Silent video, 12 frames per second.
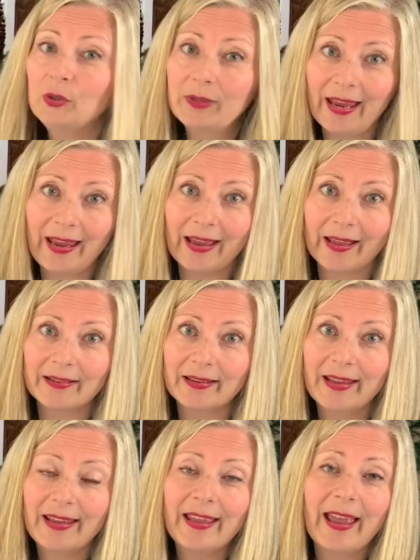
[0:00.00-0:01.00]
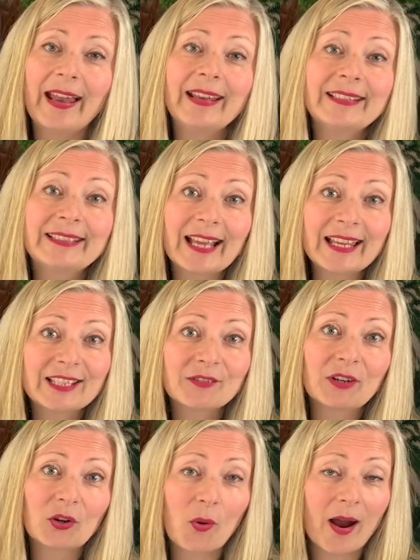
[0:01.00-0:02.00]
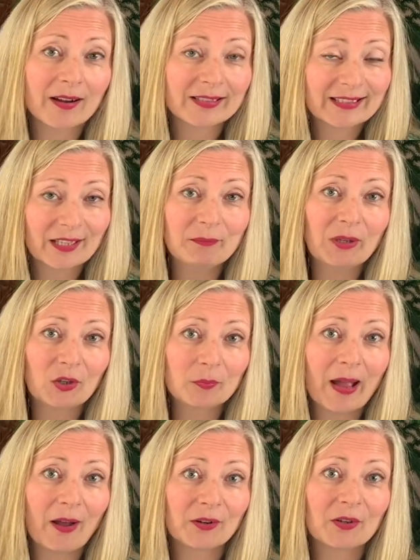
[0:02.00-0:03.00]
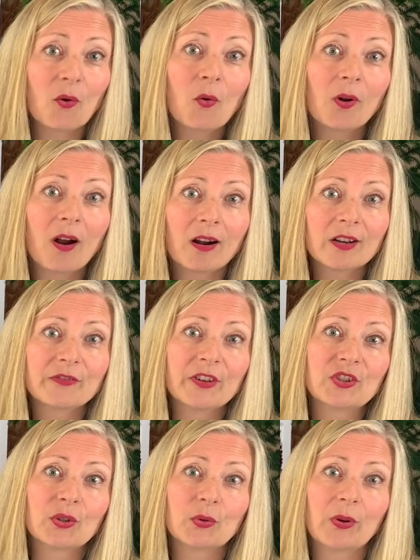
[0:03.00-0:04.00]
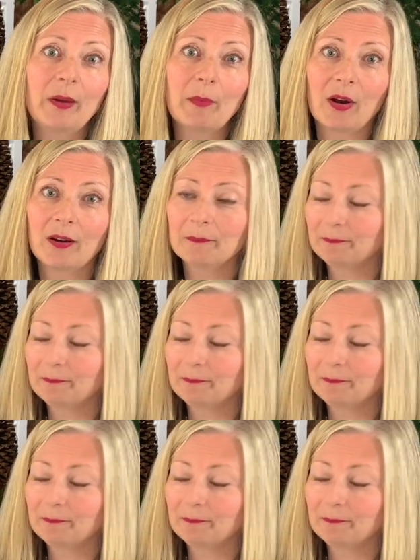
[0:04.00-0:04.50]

can, and it doesn't require skim milk powder or artificial creamer.